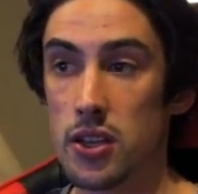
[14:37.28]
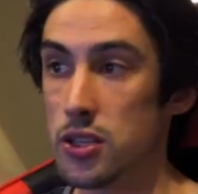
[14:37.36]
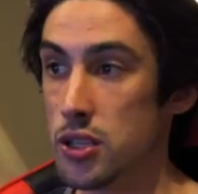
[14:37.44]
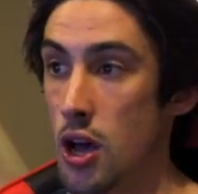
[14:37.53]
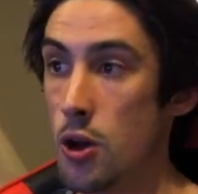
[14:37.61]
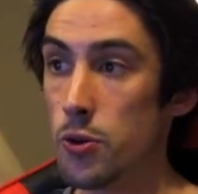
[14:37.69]

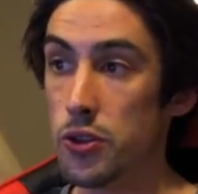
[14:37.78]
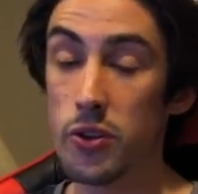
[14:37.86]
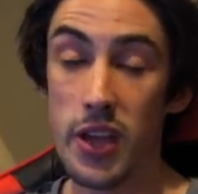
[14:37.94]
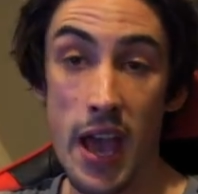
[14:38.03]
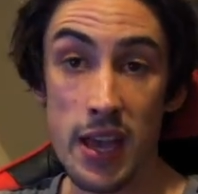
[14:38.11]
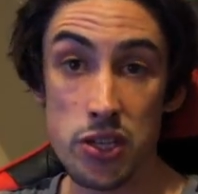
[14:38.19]
So you
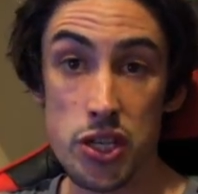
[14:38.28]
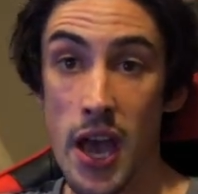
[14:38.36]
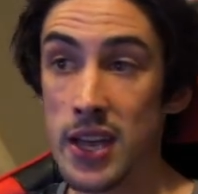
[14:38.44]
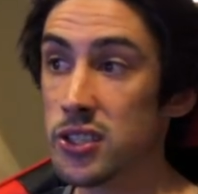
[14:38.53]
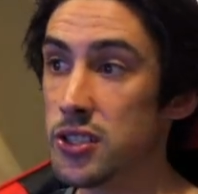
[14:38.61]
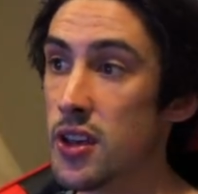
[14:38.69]
can
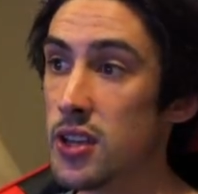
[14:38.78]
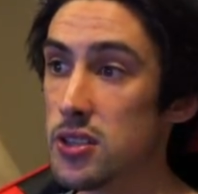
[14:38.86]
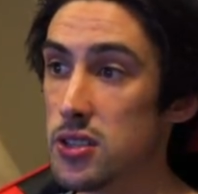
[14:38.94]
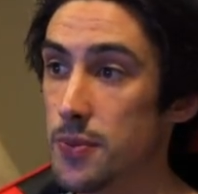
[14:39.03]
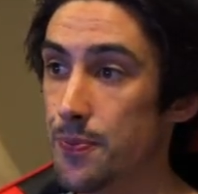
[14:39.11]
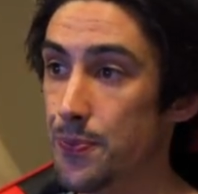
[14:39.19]
change
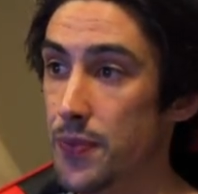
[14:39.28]
this.